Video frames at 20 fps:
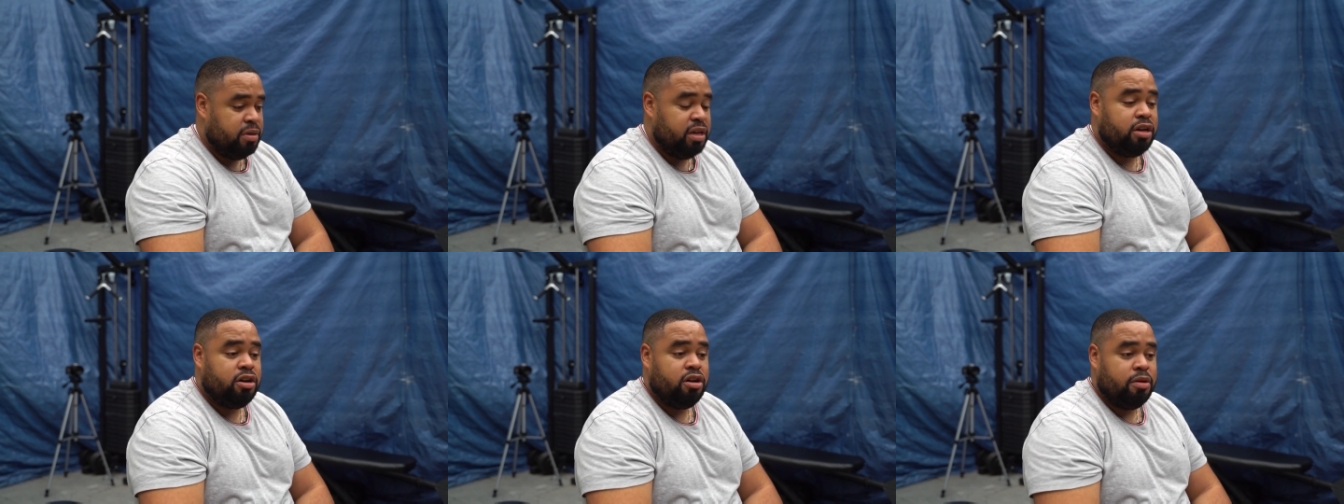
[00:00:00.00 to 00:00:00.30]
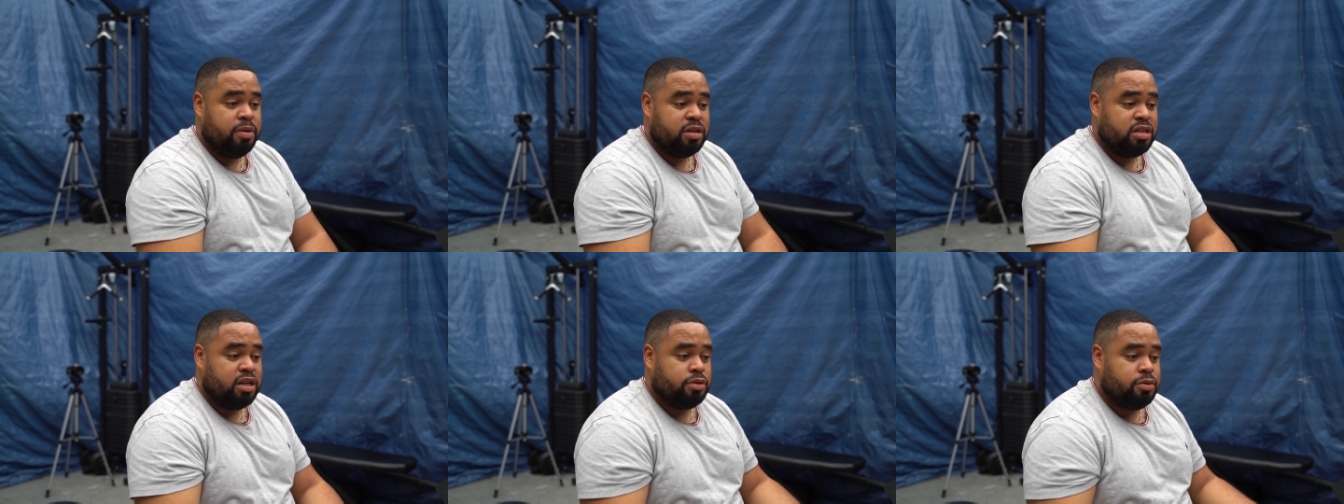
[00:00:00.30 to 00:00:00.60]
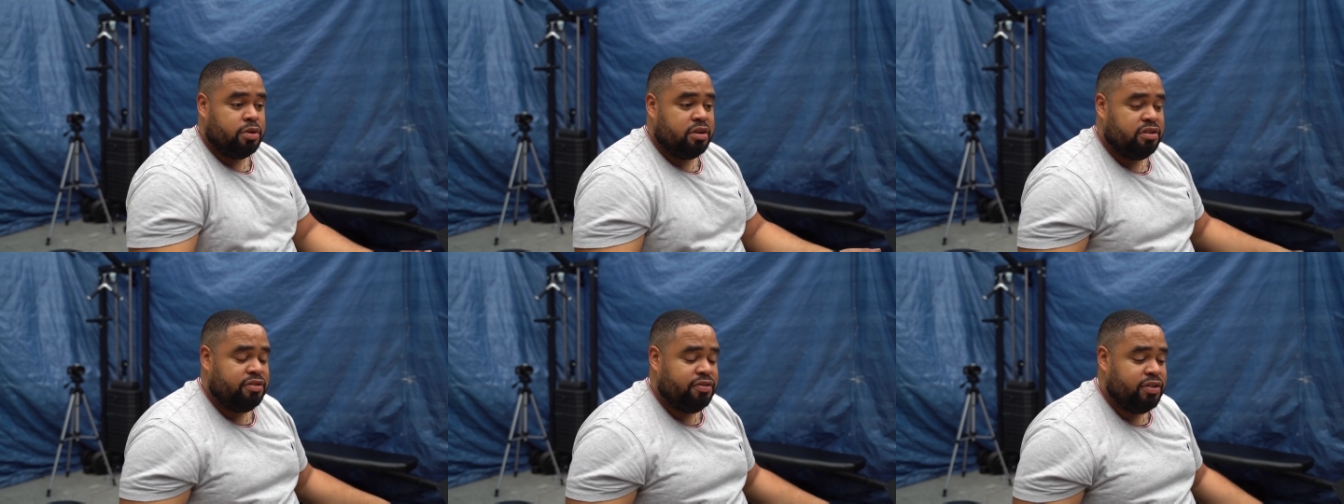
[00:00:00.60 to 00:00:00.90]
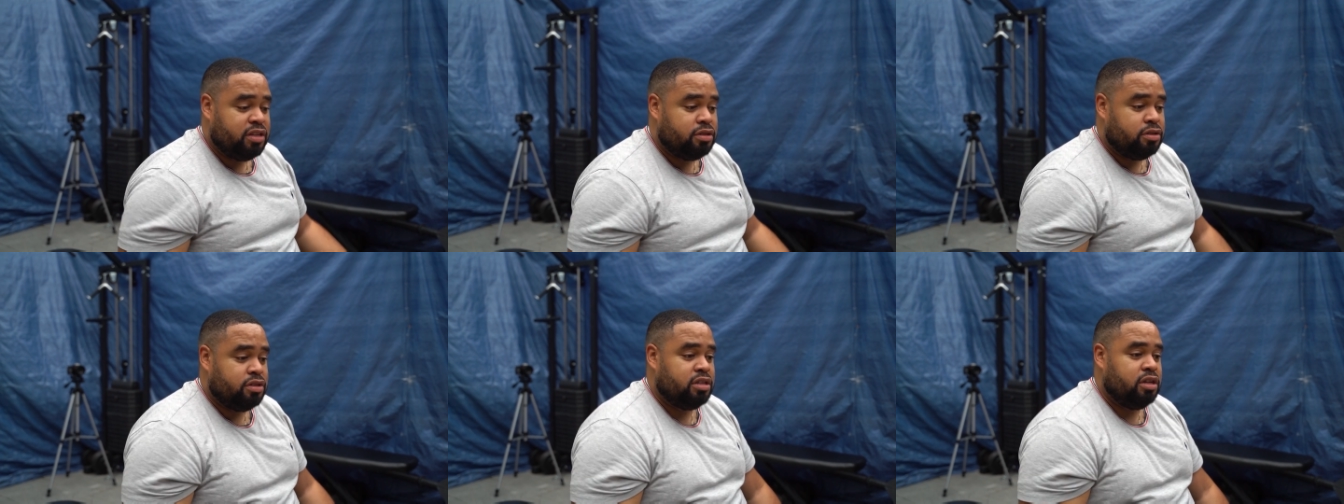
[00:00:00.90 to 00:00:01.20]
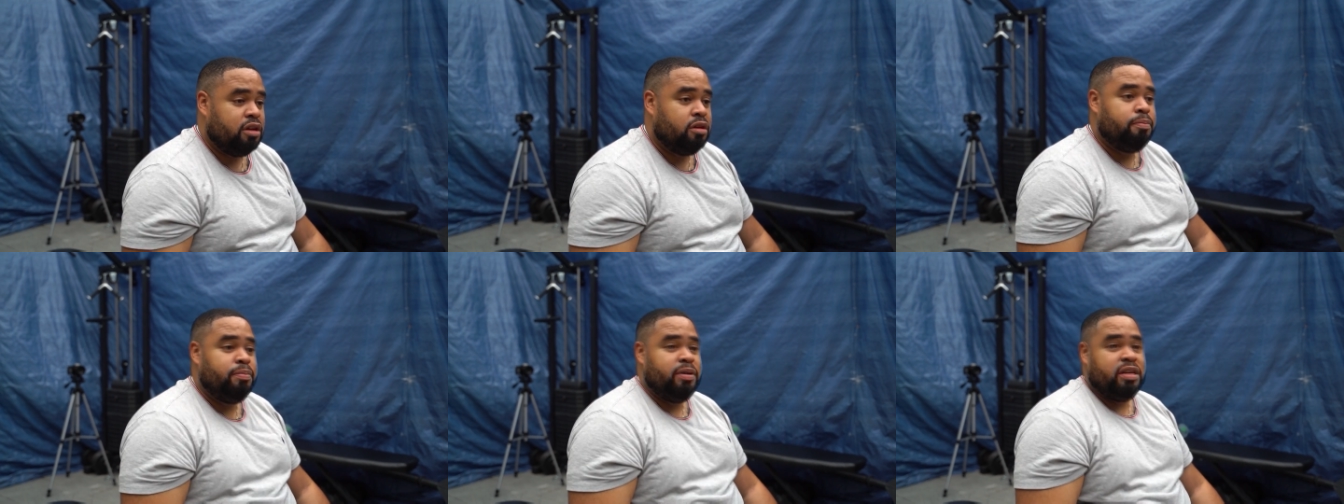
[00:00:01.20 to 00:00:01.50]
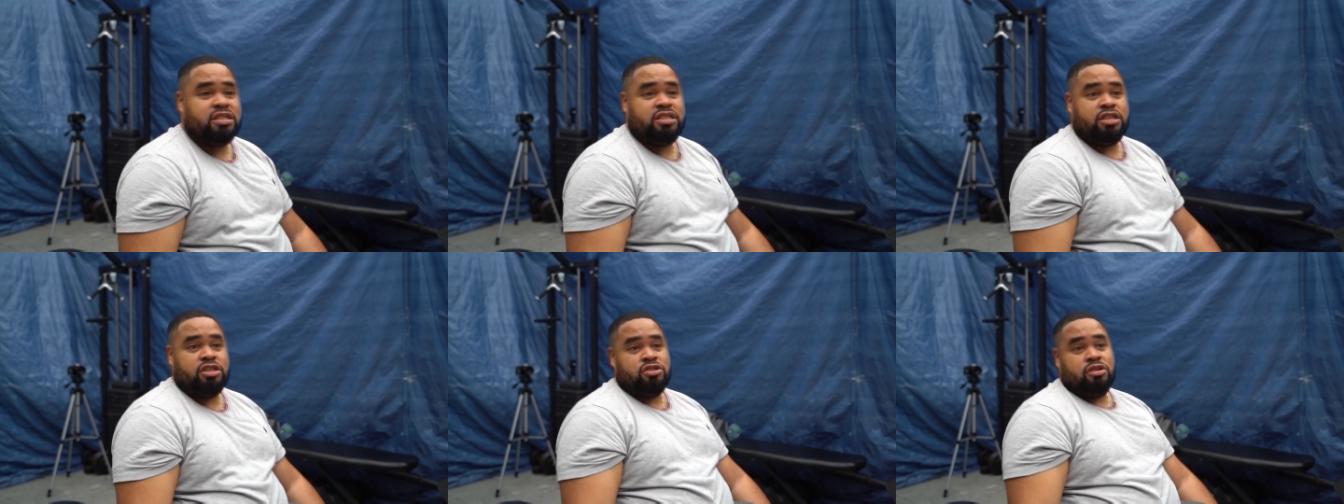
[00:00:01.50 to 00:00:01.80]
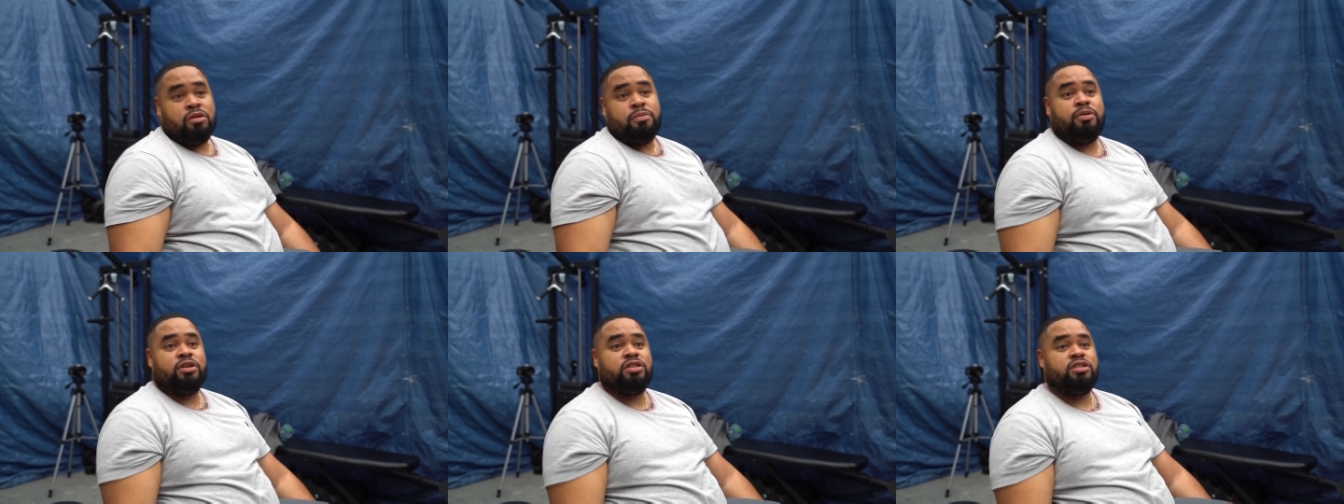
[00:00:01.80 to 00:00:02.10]
um, e-commerce. I was one of the first to sell
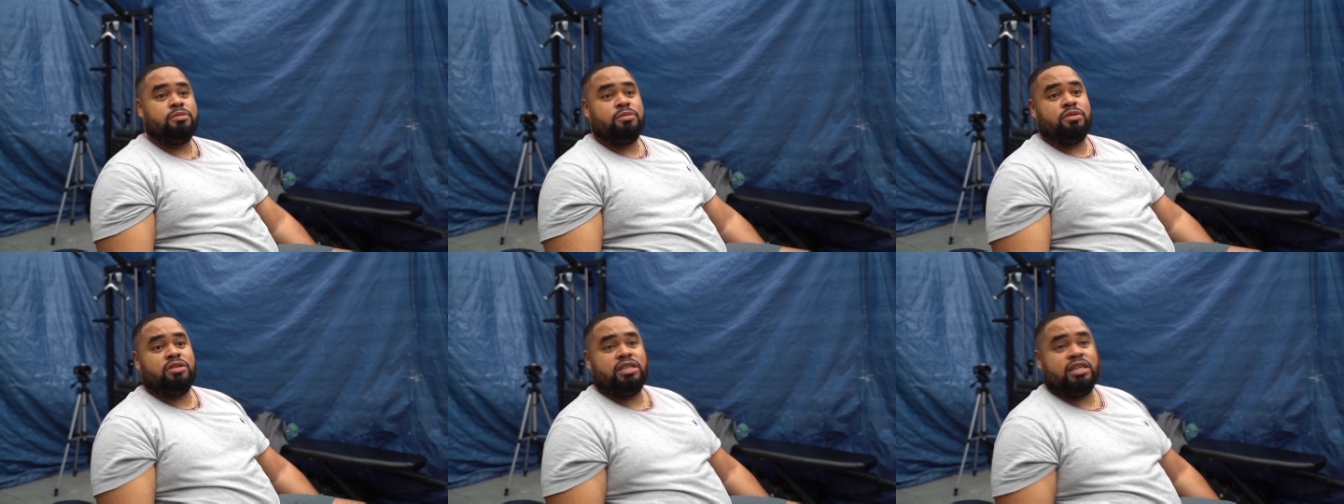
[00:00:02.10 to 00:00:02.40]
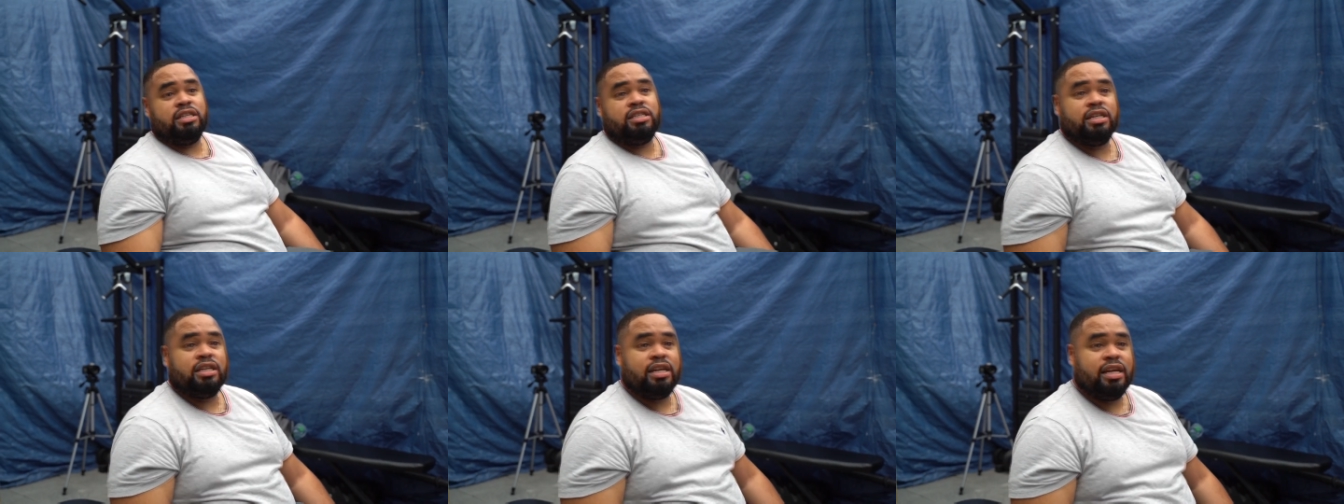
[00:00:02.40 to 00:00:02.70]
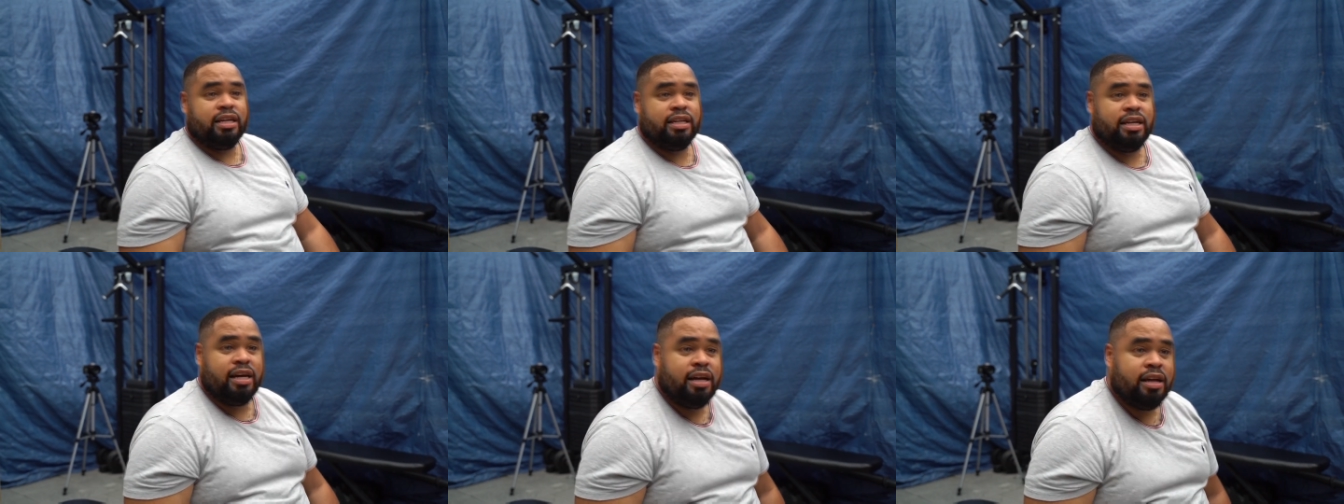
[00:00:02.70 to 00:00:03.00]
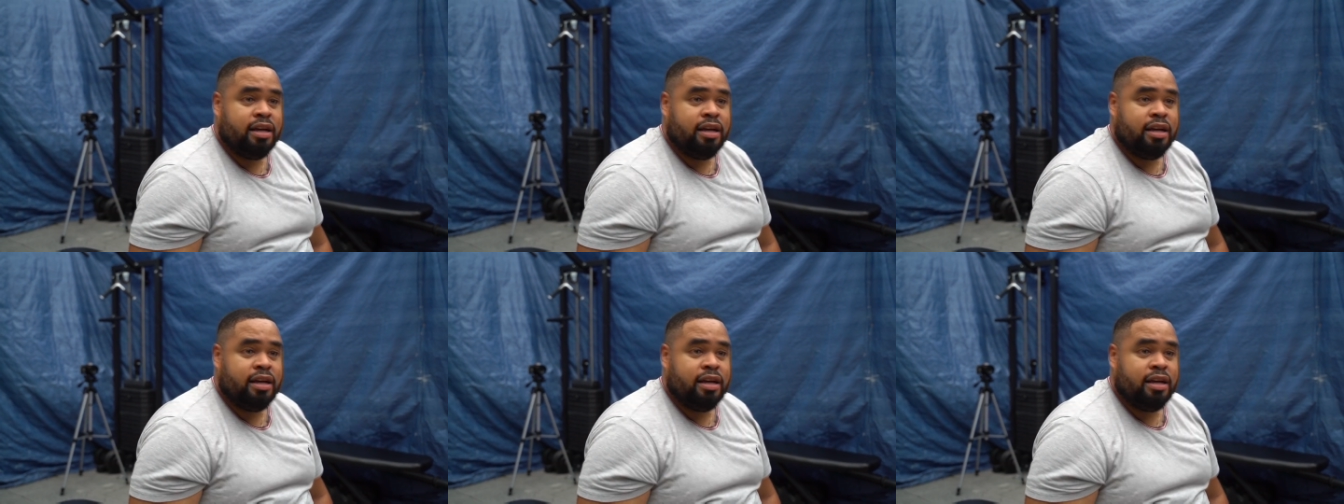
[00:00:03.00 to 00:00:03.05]
PlayStation portables and shit like that.